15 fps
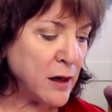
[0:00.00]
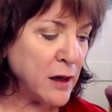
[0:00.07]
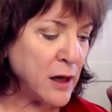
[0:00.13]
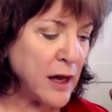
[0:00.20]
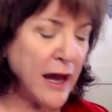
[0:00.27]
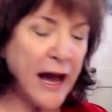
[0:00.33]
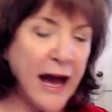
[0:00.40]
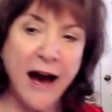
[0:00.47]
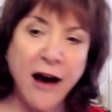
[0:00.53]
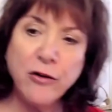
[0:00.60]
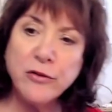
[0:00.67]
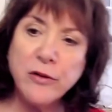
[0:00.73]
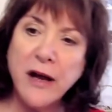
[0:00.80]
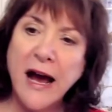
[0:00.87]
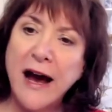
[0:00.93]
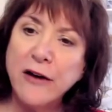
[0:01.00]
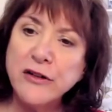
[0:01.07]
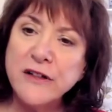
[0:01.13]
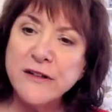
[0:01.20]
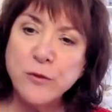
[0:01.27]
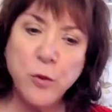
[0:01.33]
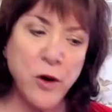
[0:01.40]
How, how
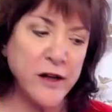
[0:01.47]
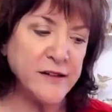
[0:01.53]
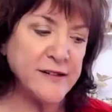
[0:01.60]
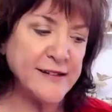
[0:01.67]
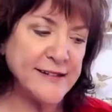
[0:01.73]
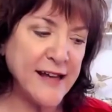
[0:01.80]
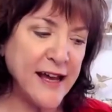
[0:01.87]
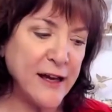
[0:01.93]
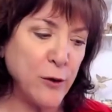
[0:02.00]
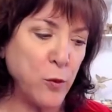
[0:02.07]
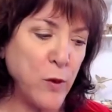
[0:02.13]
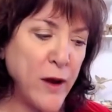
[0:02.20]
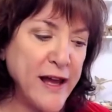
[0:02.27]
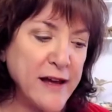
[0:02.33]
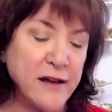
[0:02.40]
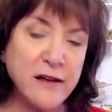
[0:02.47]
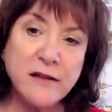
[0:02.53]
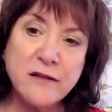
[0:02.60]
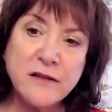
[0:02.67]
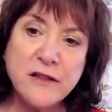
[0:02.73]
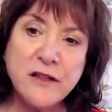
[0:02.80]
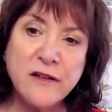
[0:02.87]
does one stay awake
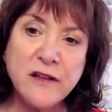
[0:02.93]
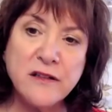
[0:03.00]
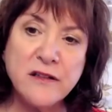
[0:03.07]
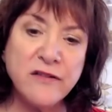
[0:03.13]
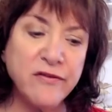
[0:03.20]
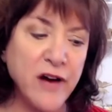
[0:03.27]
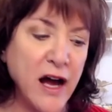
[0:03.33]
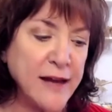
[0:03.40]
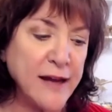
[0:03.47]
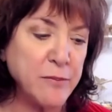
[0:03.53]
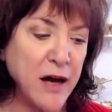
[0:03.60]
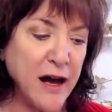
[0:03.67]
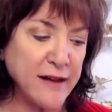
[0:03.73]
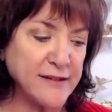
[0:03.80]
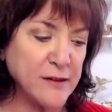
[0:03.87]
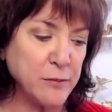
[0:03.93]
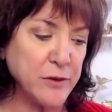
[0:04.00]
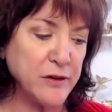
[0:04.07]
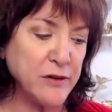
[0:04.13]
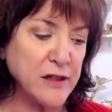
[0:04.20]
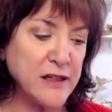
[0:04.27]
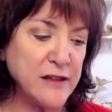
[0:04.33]
to the divine
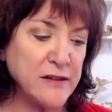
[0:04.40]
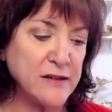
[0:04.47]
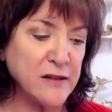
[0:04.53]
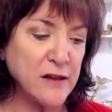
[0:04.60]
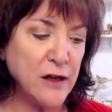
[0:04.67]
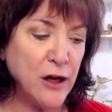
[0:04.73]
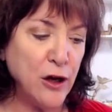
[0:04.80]
possibilities